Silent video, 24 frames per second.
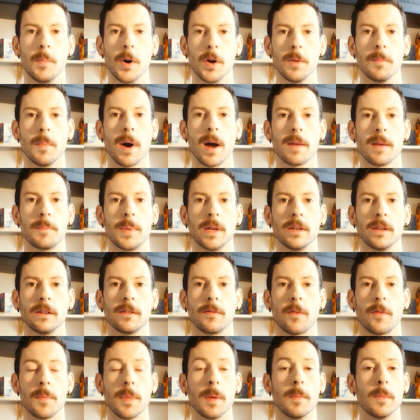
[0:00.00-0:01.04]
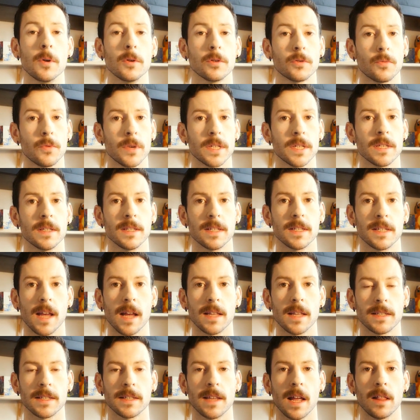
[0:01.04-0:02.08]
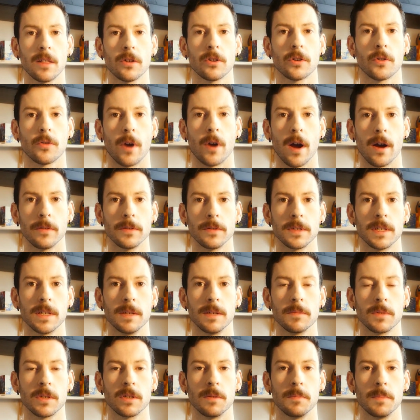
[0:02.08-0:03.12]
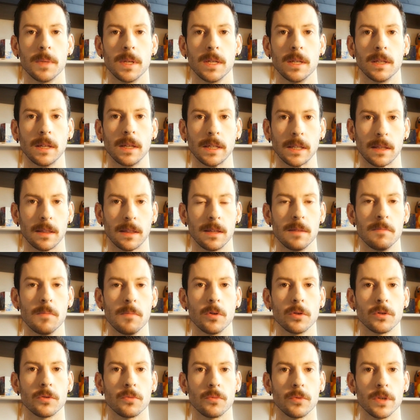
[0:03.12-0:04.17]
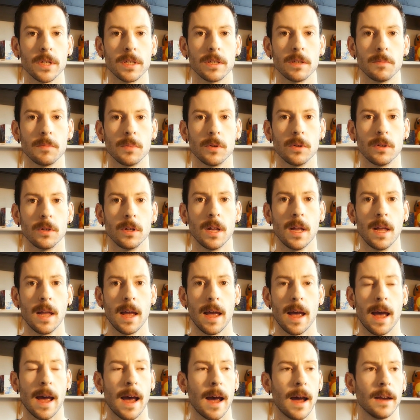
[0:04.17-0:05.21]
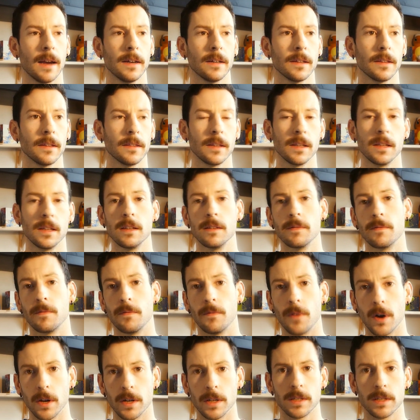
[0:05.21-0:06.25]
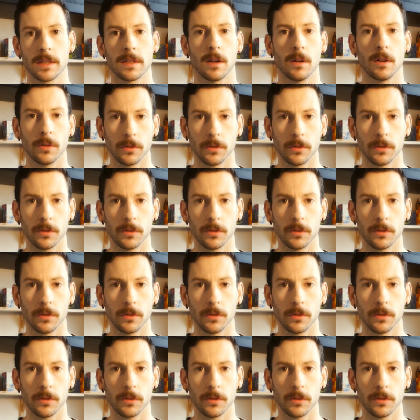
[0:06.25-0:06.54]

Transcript: But in my opinion, from the most recent set, Stellar Crown seems to be like the most reasonable and the funnest